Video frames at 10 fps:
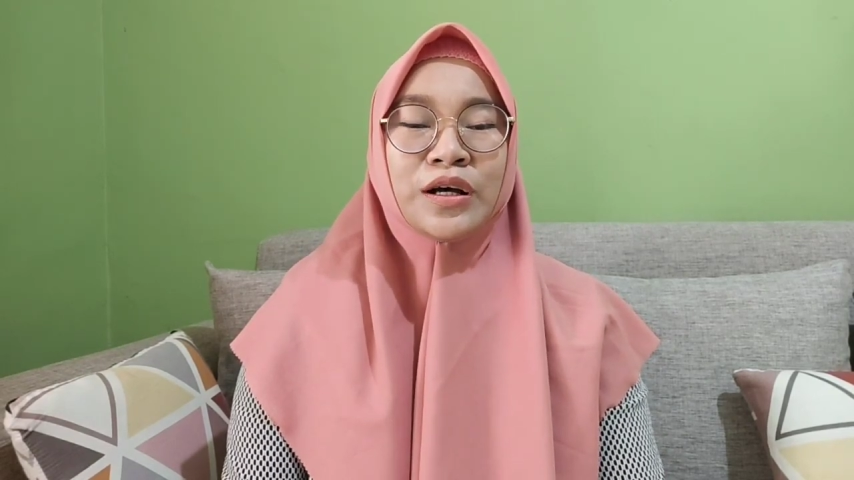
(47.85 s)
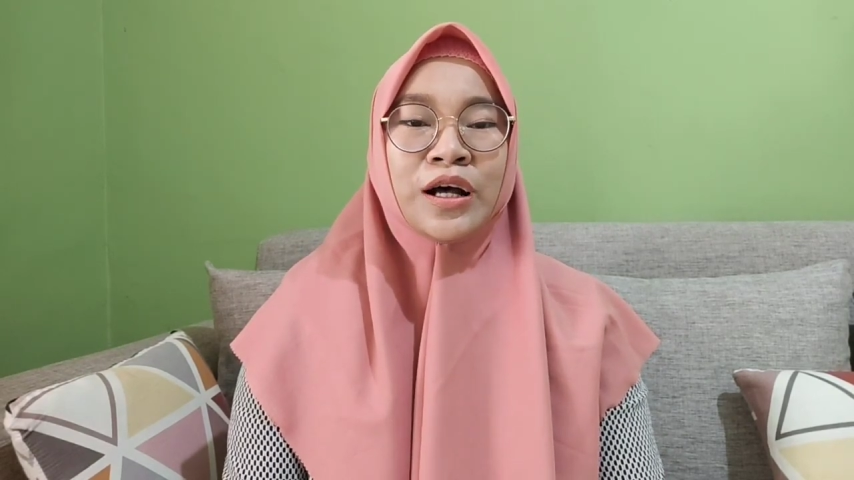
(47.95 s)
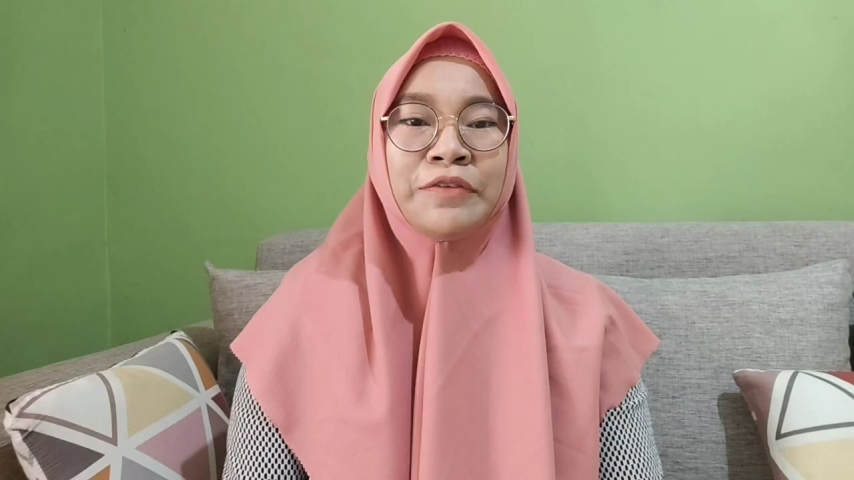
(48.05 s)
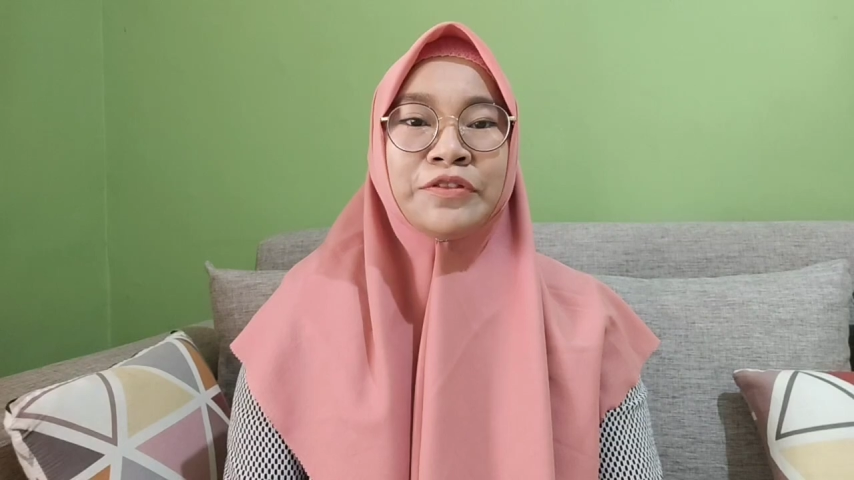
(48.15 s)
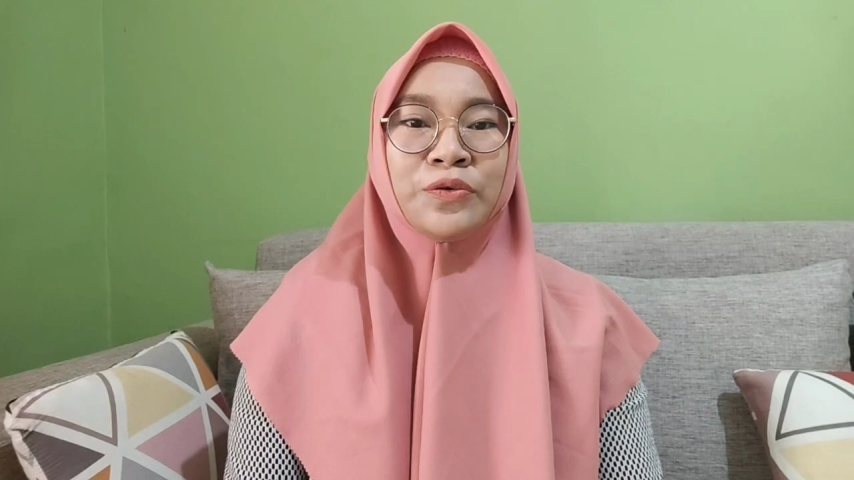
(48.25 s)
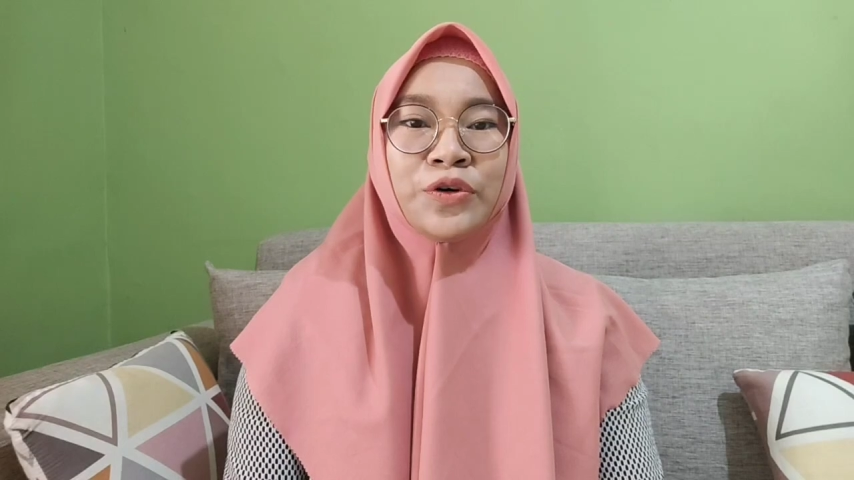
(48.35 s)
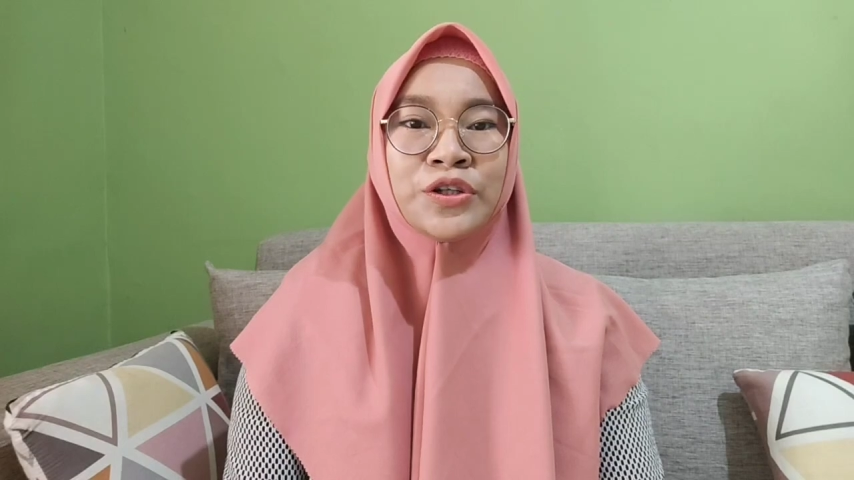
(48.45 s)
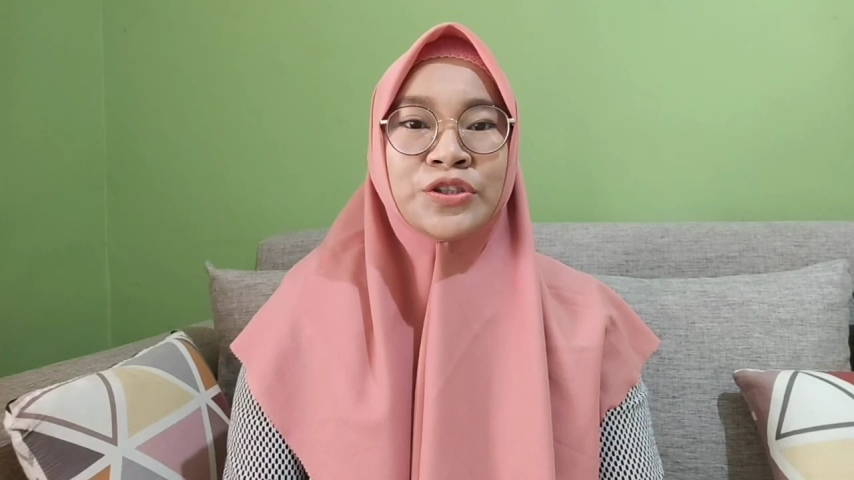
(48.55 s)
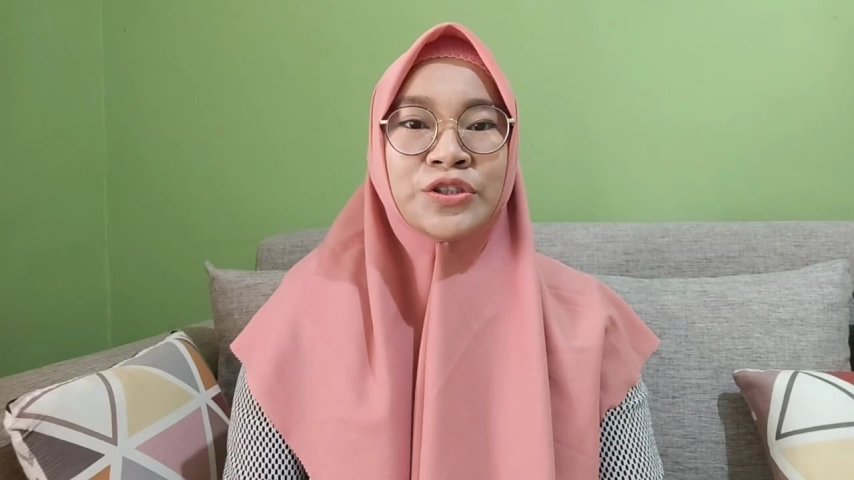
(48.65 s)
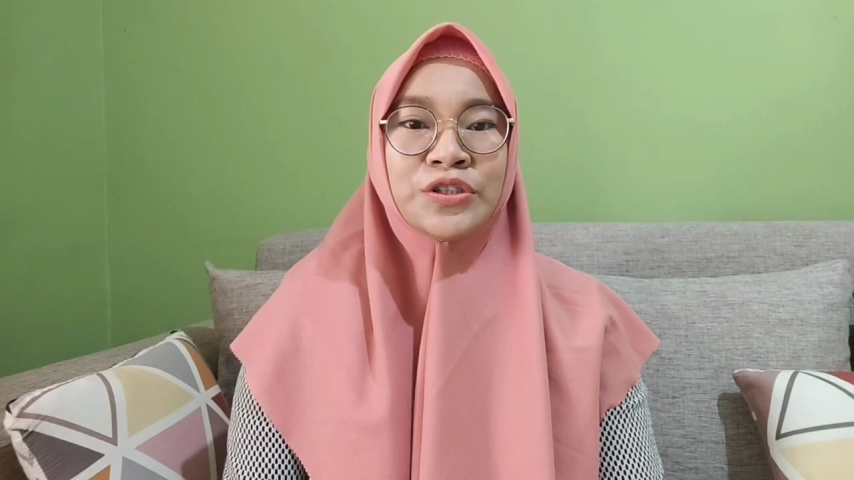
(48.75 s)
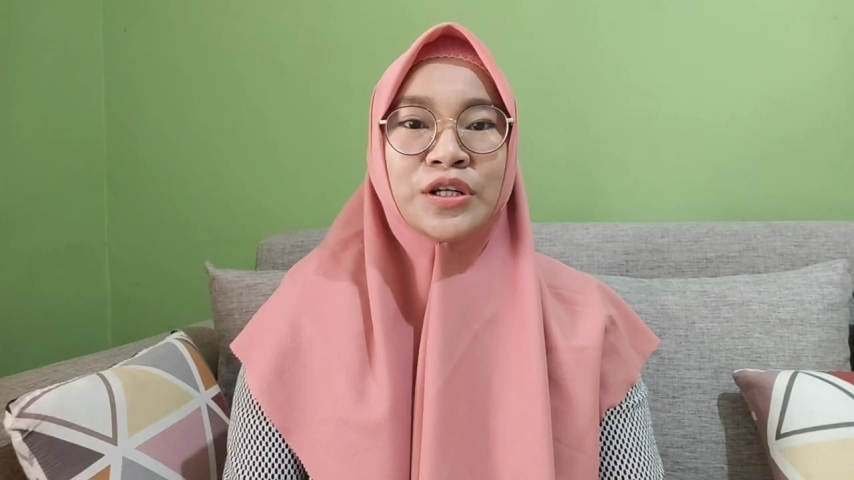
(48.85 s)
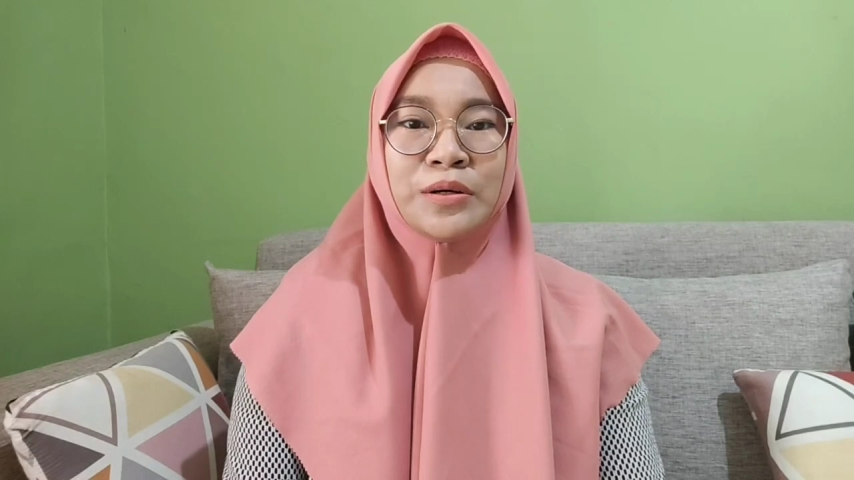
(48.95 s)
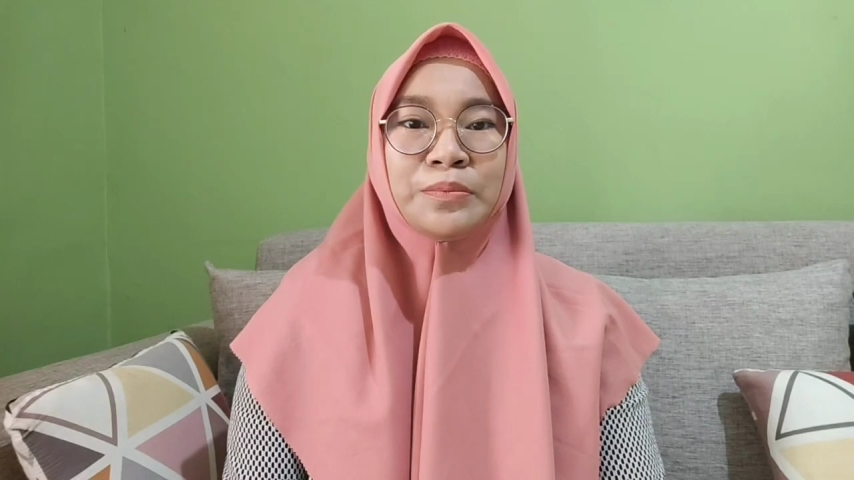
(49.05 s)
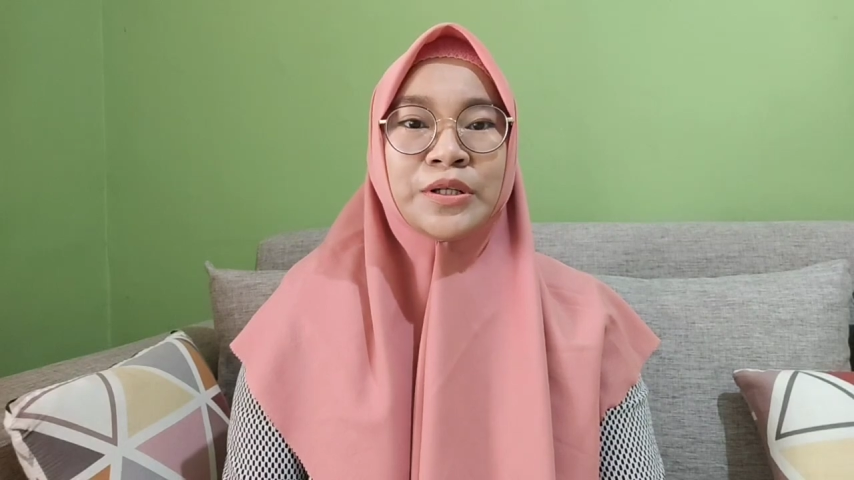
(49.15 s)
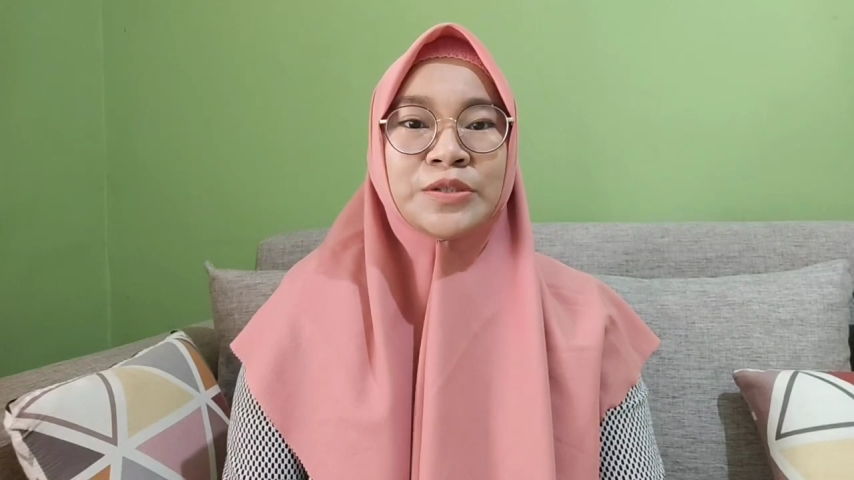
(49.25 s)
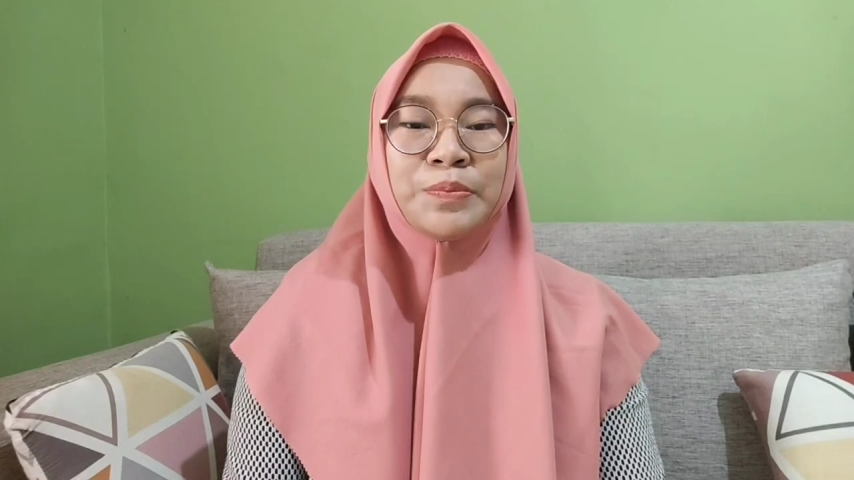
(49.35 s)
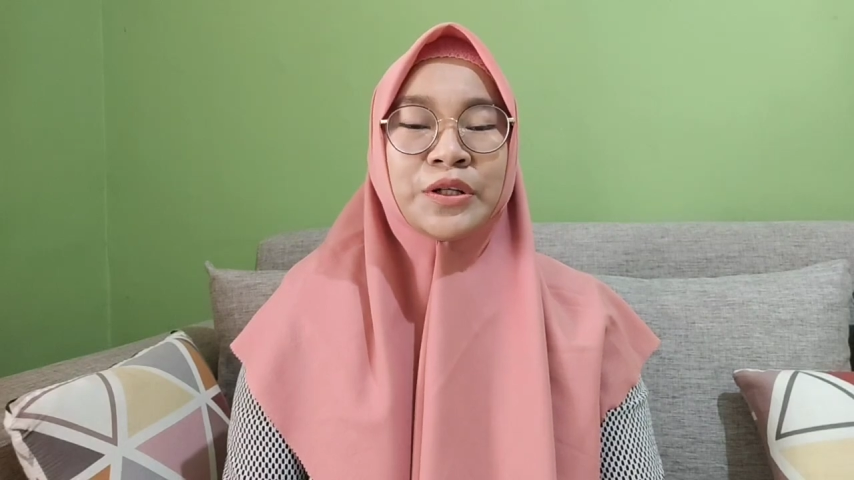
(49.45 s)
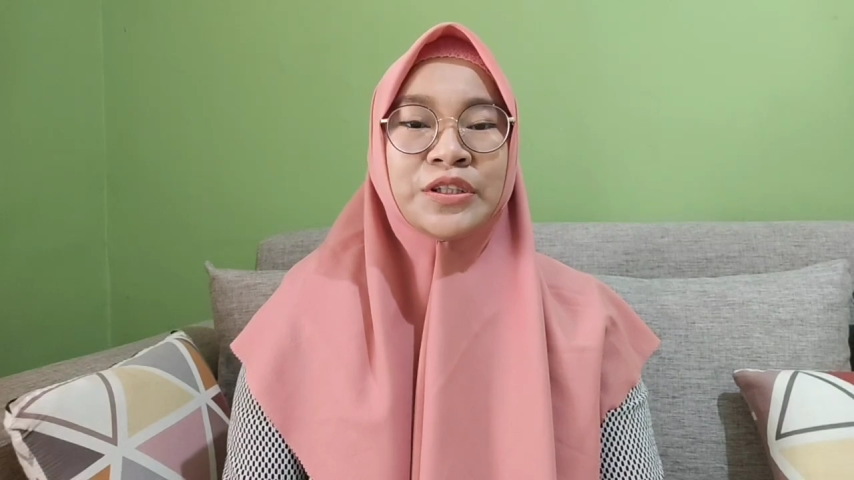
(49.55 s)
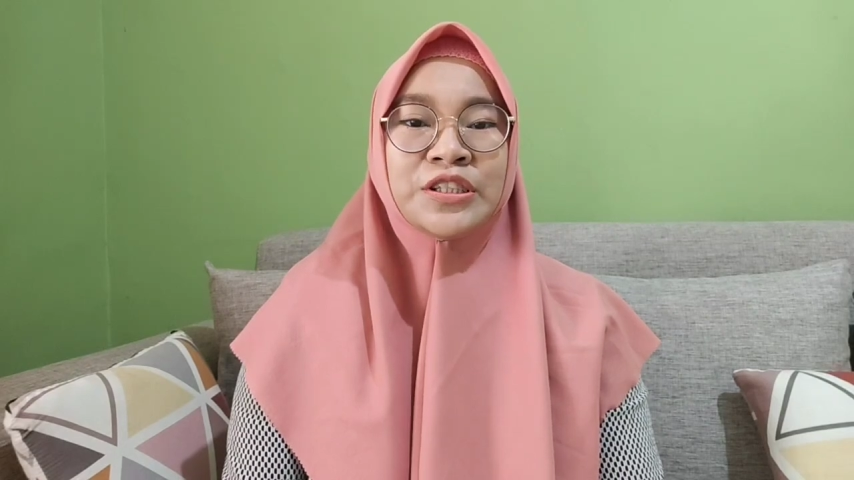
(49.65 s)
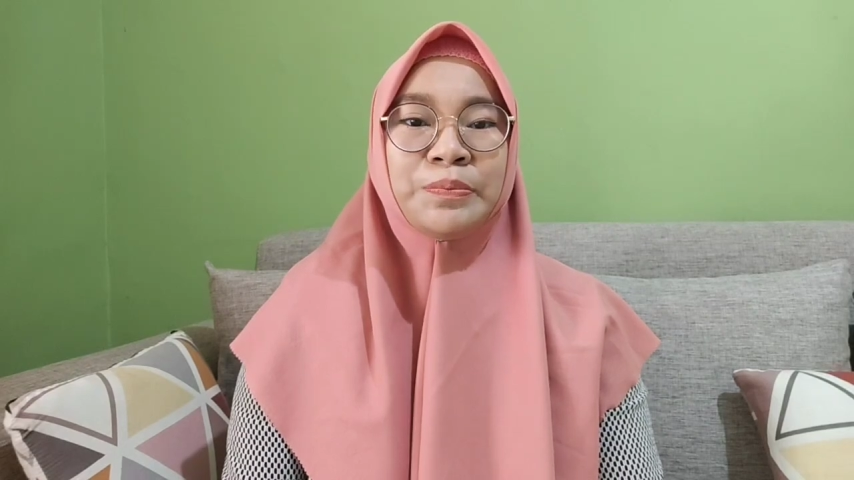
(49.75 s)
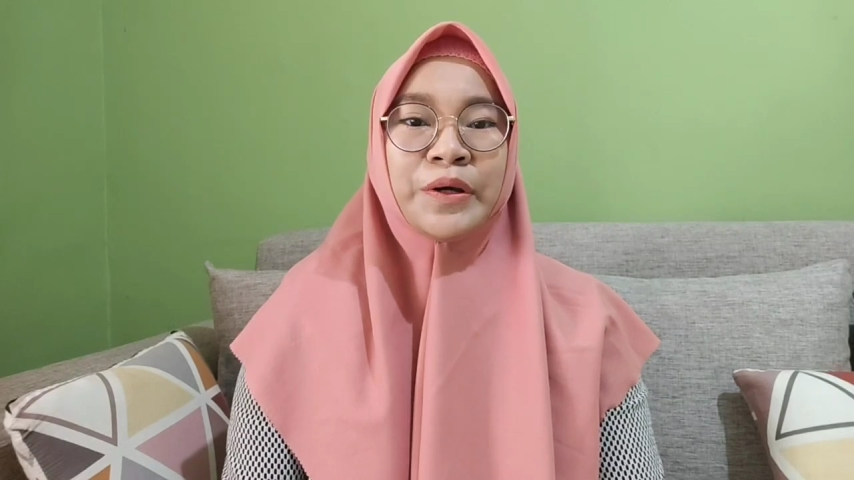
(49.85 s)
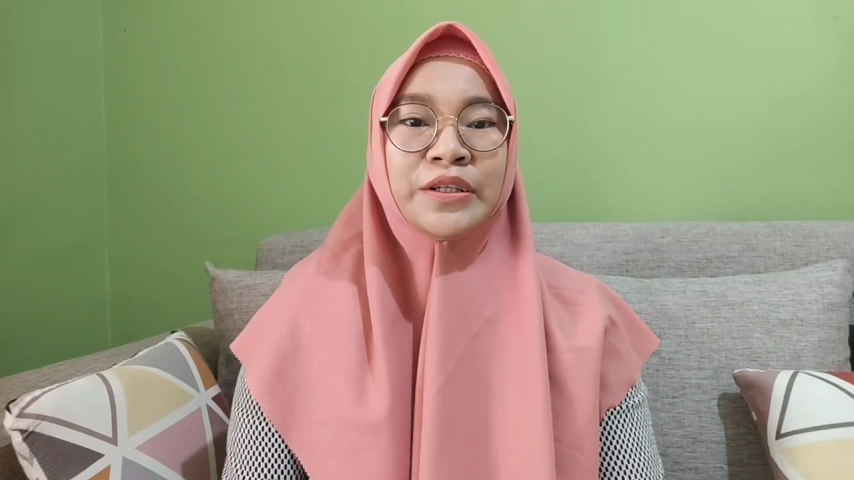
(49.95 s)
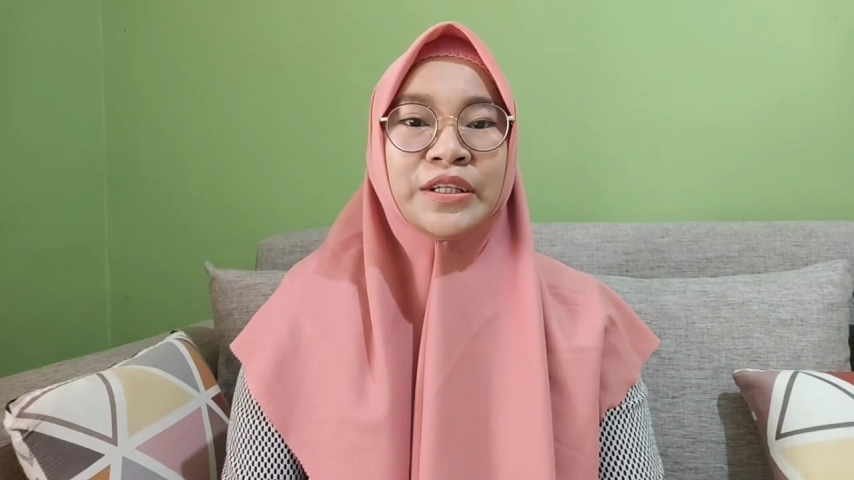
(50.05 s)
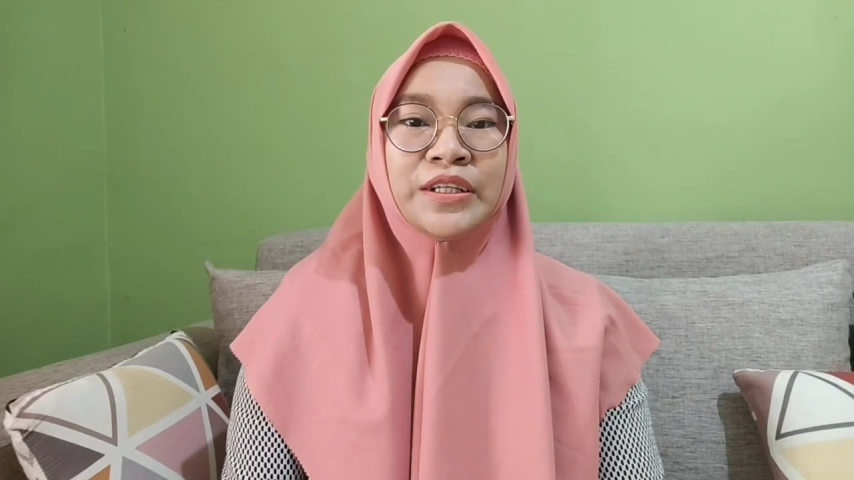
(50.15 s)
Afterwards, please participate